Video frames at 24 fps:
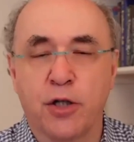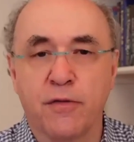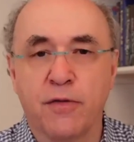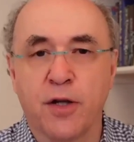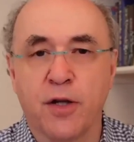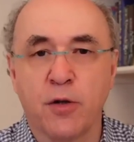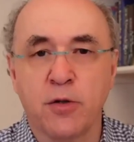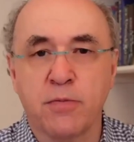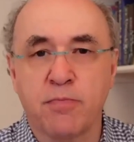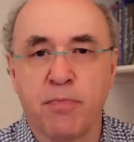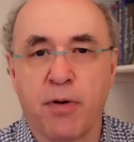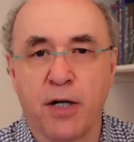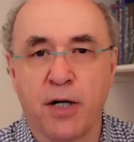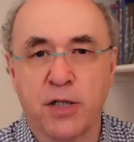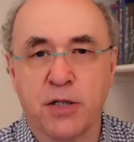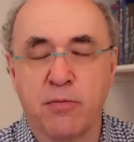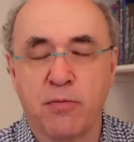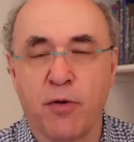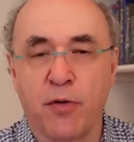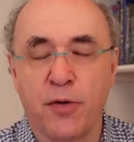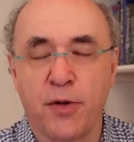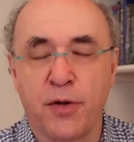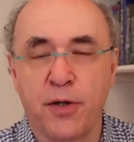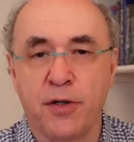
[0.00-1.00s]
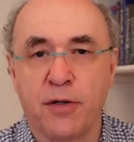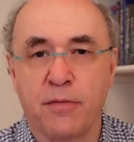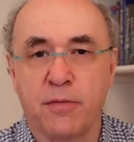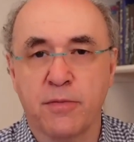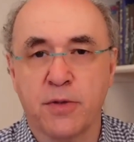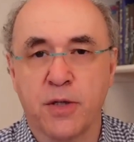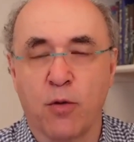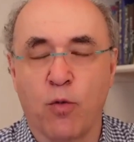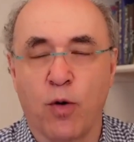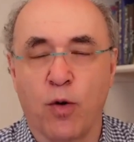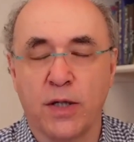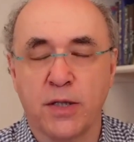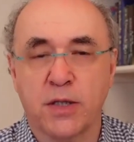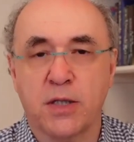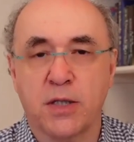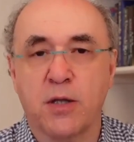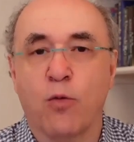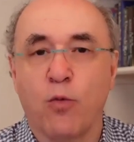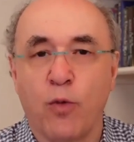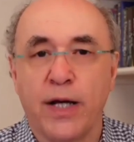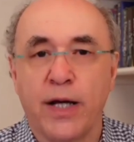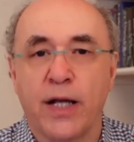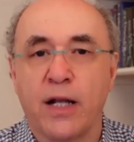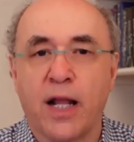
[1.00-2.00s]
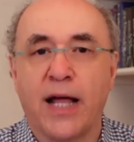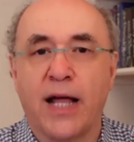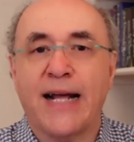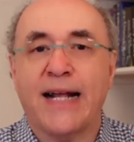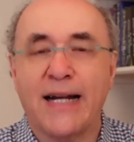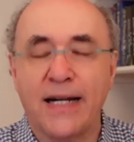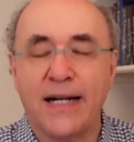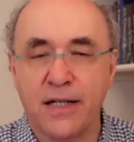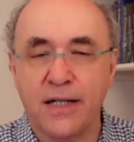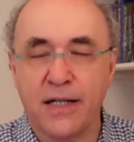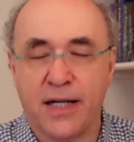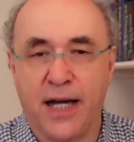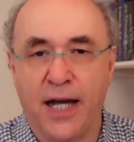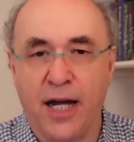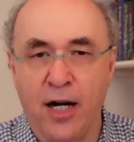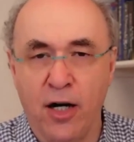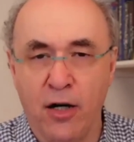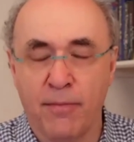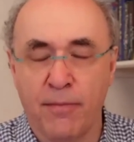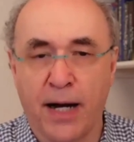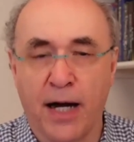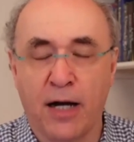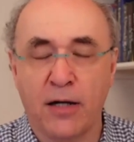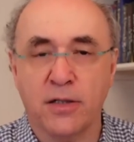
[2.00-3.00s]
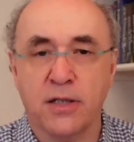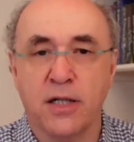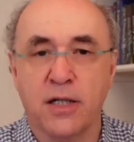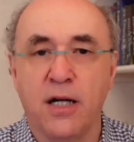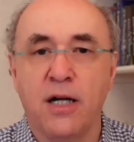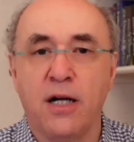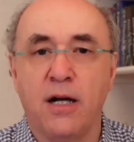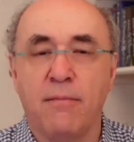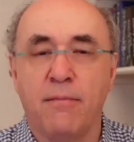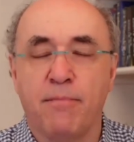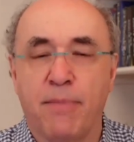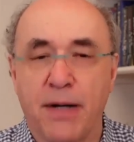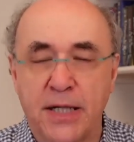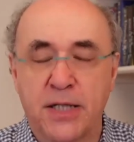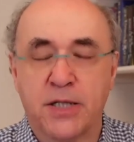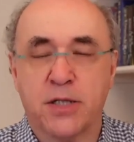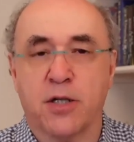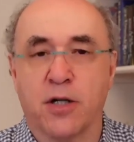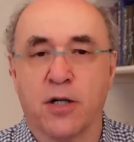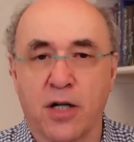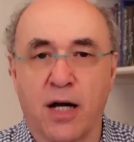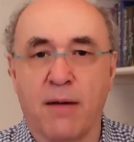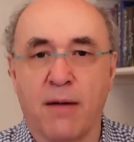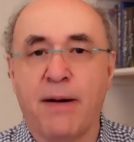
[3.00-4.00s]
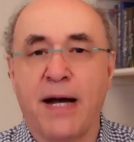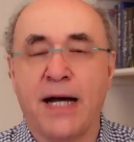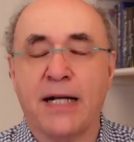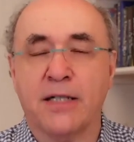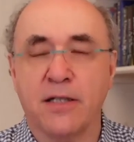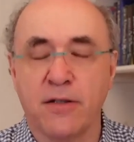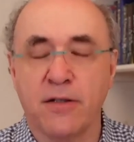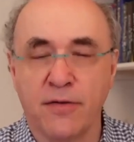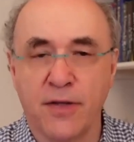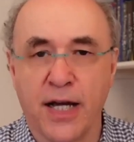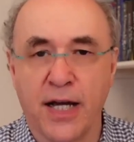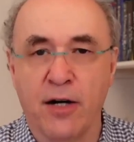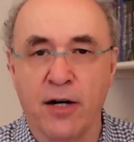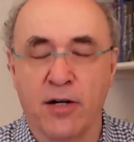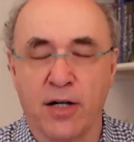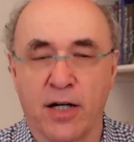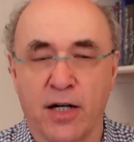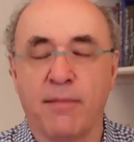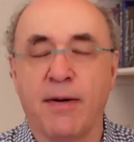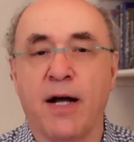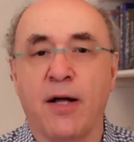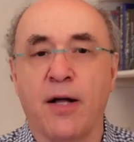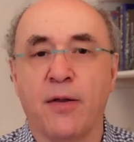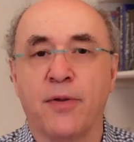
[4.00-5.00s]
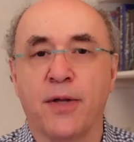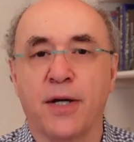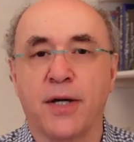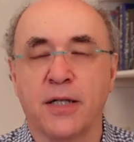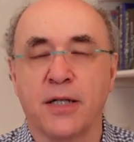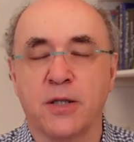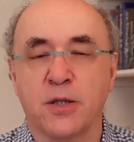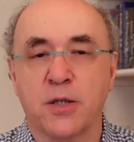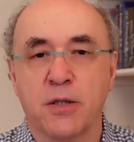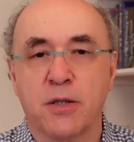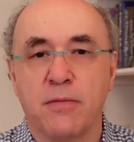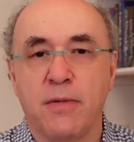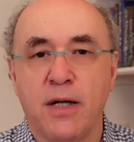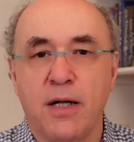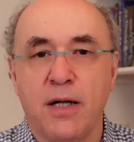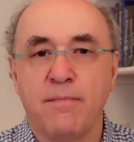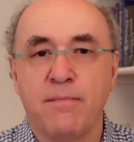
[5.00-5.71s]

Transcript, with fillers: of those possible theorems are ones that we are likely to care about, based on our pattern of caring about things.